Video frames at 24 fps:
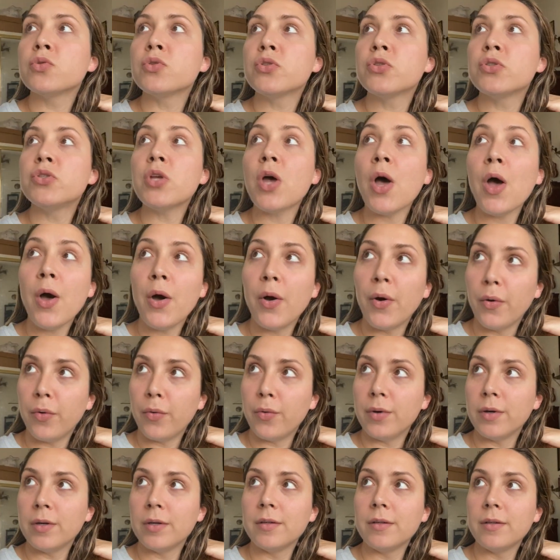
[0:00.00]
So
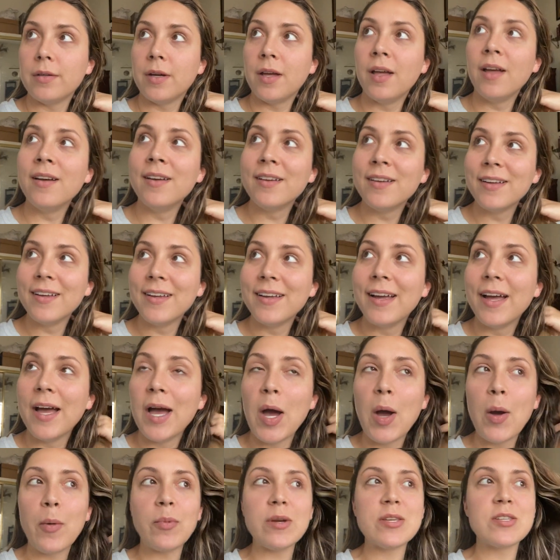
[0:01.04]

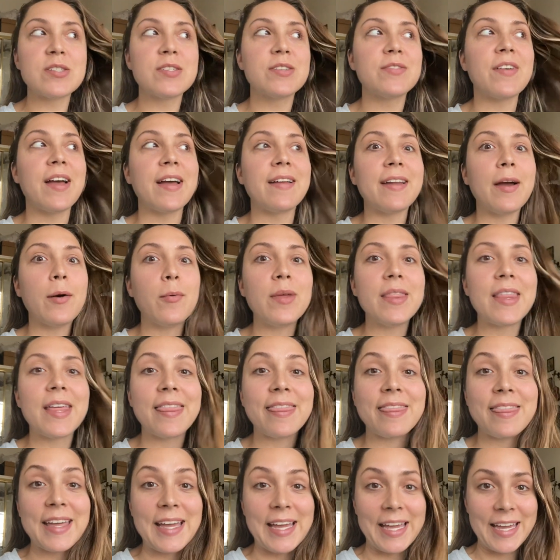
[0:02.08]
we just found out what the
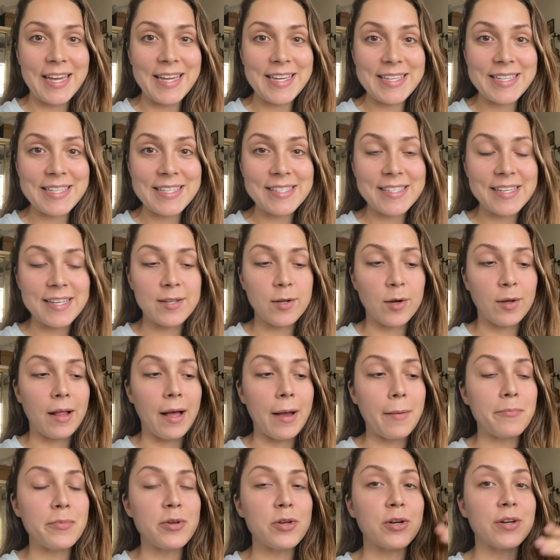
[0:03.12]
thing is. And y'all,
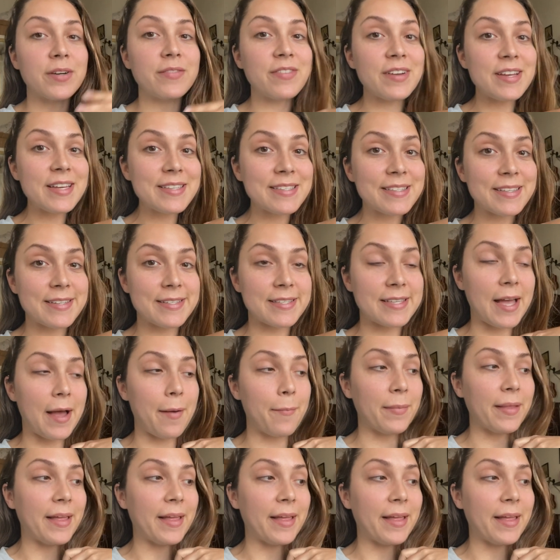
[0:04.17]
I'm nervous because I'm